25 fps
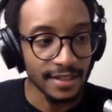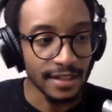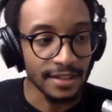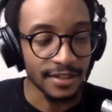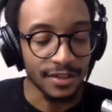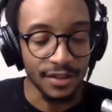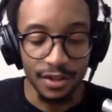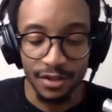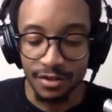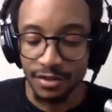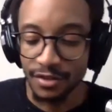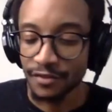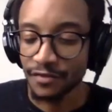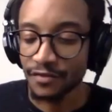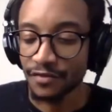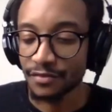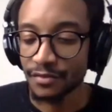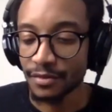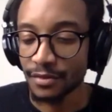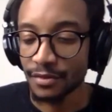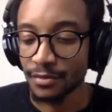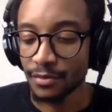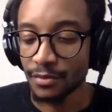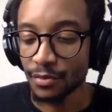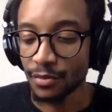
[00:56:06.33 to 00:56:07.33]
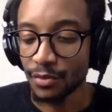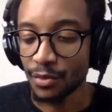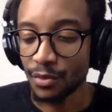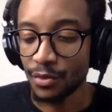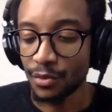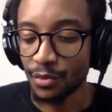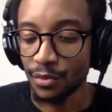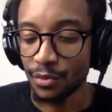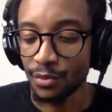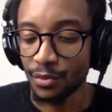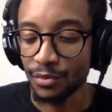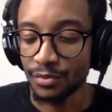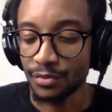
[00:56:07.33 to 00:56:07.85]
in terms of
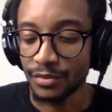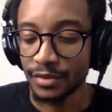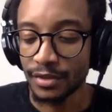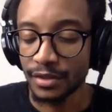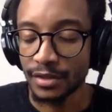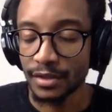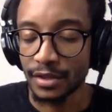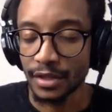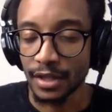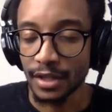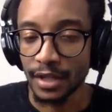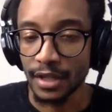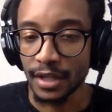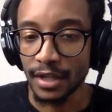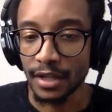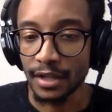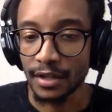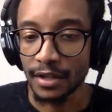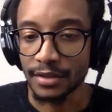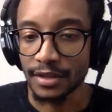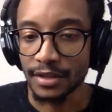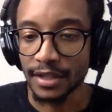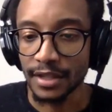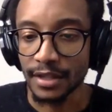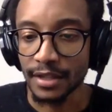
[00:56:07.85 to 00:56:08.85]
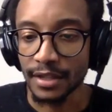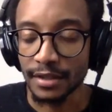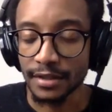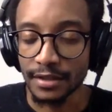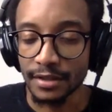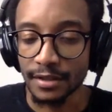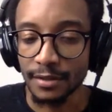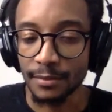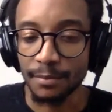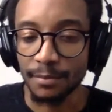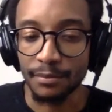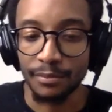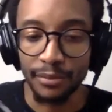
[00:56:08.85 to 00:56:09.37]

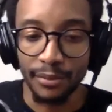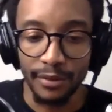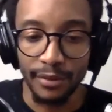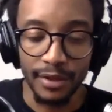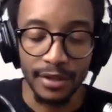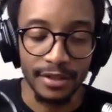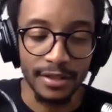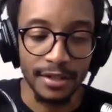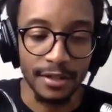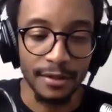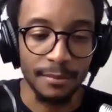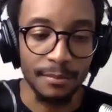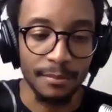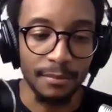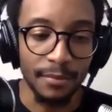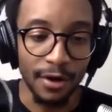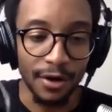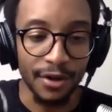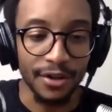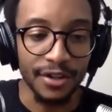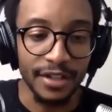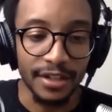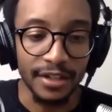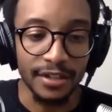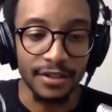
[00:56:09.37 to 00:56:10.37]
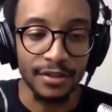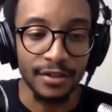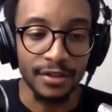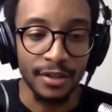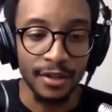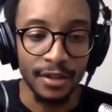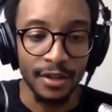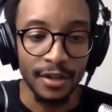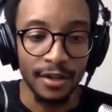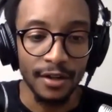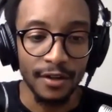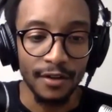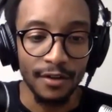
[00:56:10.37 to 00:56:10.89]
the market
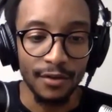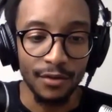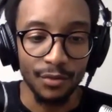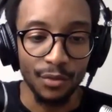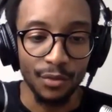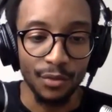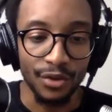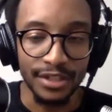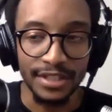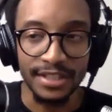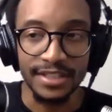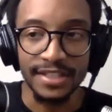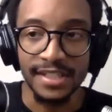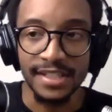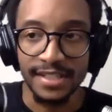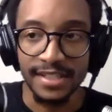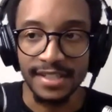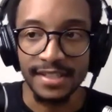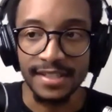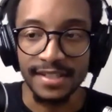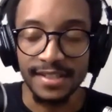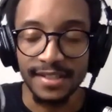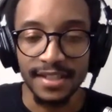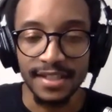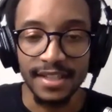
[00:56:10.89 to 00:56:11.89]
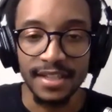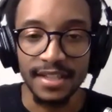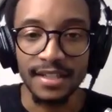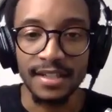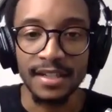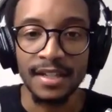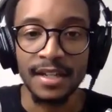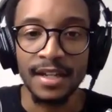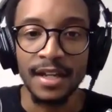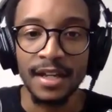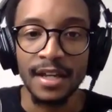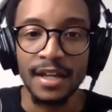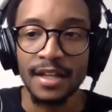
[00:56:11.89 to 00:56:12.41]
where these lenses sit,
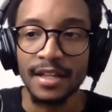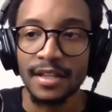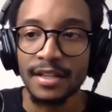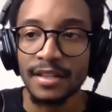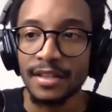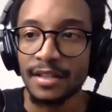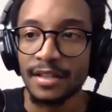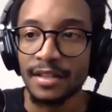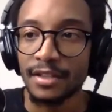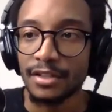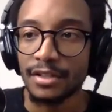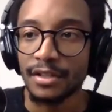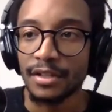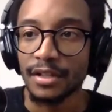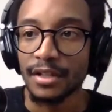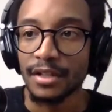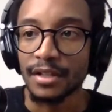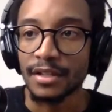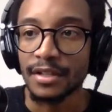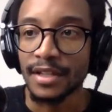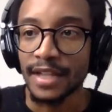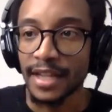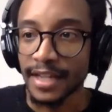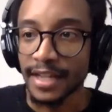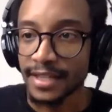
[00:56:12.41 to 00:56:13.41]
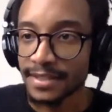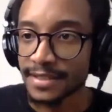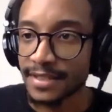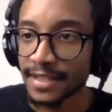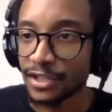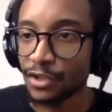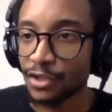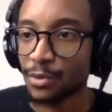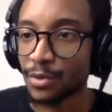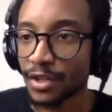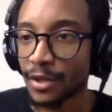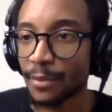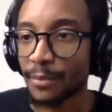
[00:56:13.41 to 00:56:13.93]
the next thing
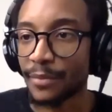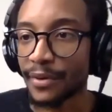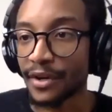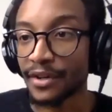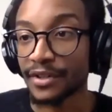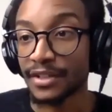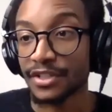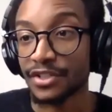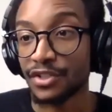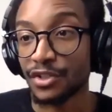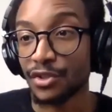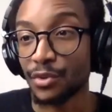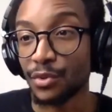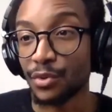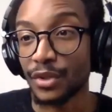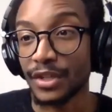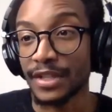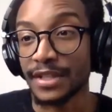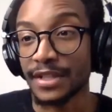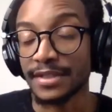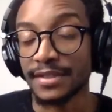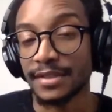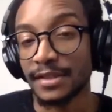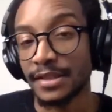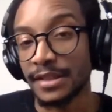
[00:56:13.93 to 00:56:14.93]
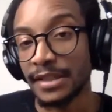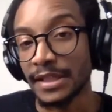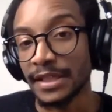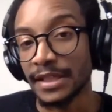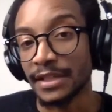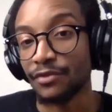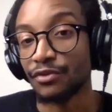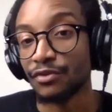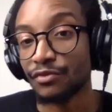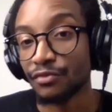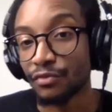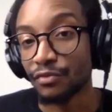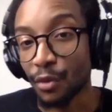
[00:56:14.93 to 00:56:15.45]
you would compare this to is
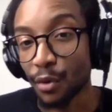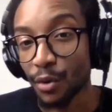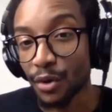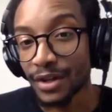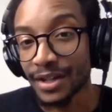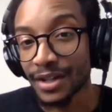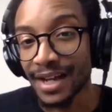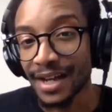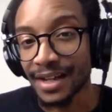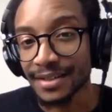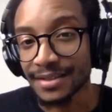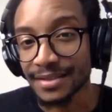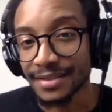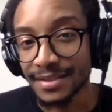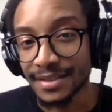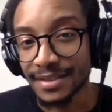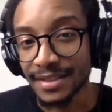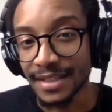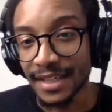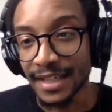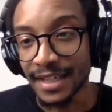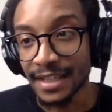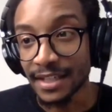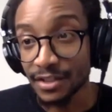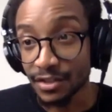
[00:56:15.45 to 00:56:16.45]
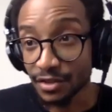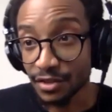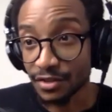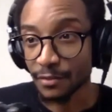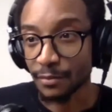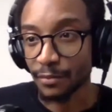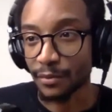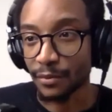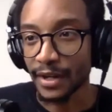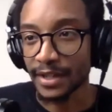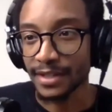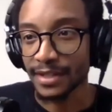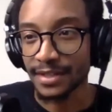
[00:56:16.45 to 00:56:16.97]
the Rokinon Zine in terms
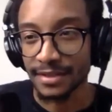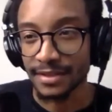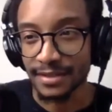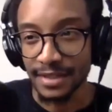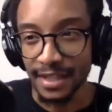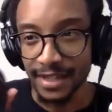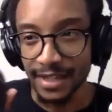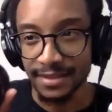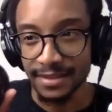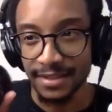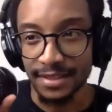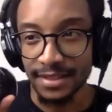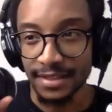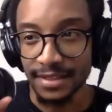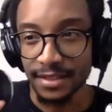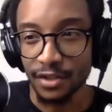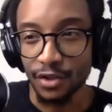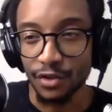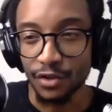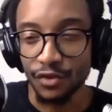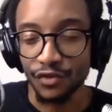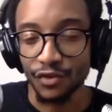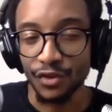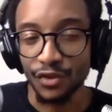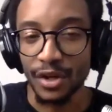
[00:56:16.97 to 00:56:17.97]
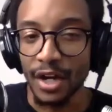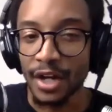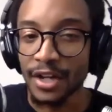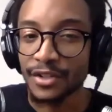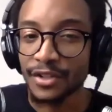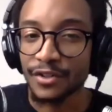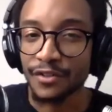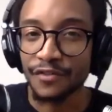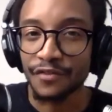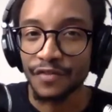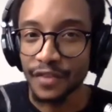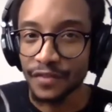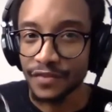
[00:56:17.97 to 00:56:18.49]
of price, because like I said, this goes for
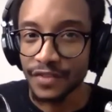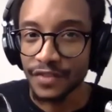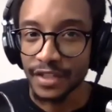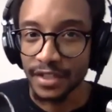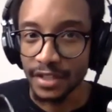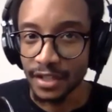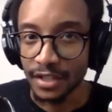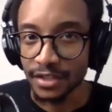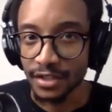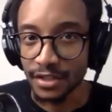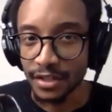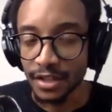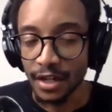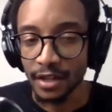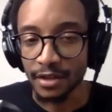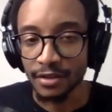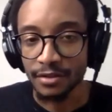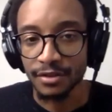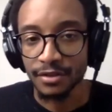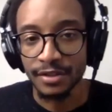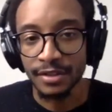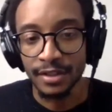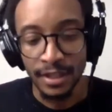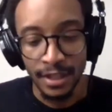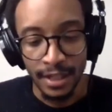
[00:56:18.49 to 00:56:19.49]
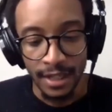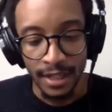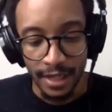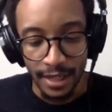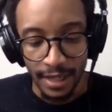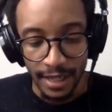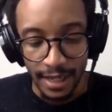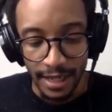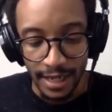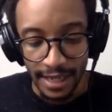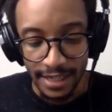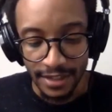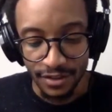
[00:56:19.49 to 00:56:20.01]
under $1,500.
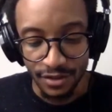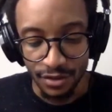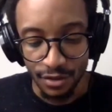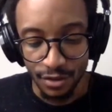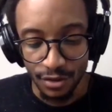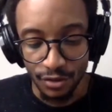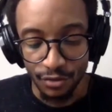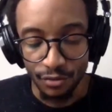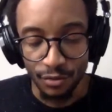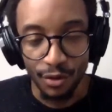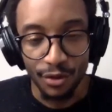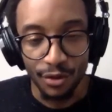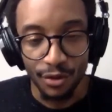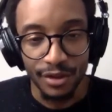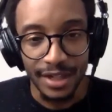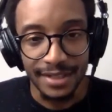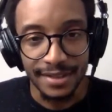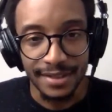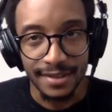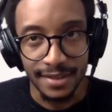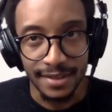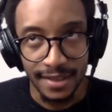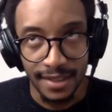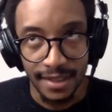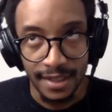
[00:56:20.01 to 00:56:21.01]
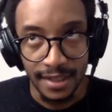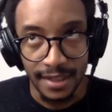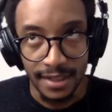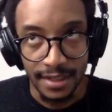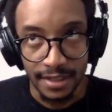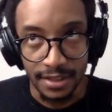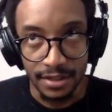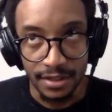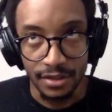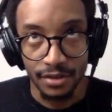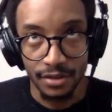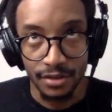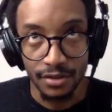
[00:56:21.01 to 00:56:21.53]
And so the Rokinon Zine
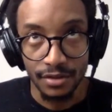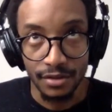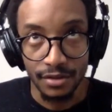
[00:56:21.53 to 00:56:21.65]
is,